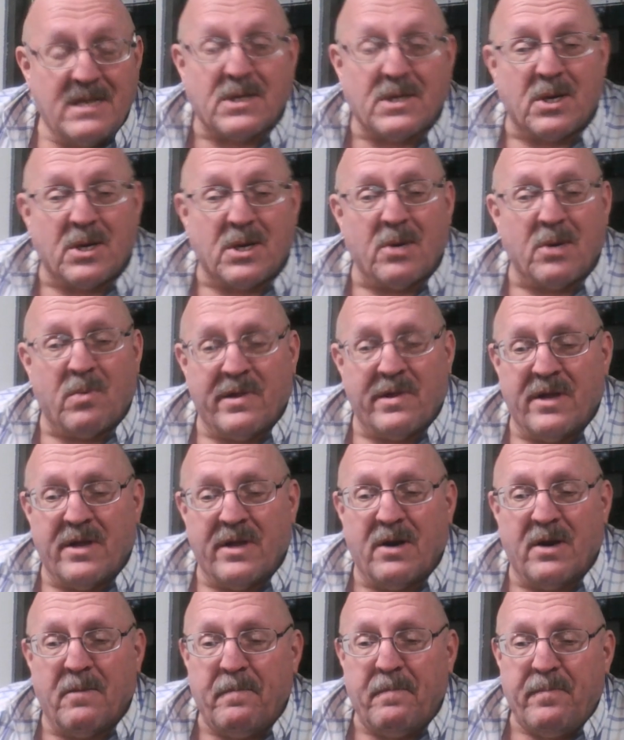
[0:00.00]
it's a good one
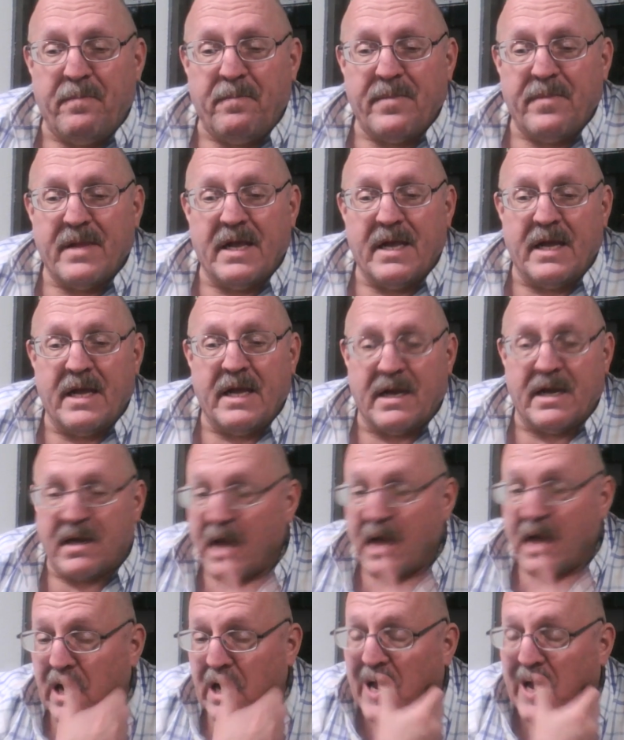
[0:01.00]
though, and
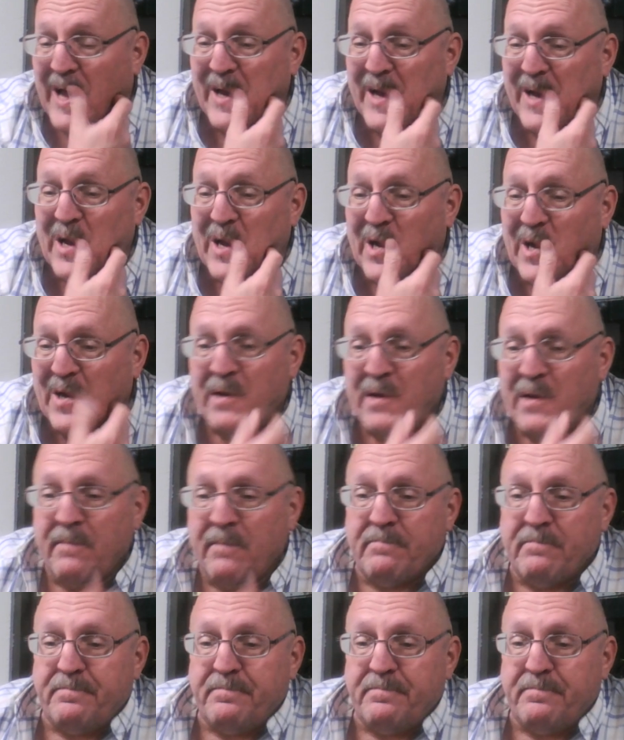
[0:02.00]
got a lot done.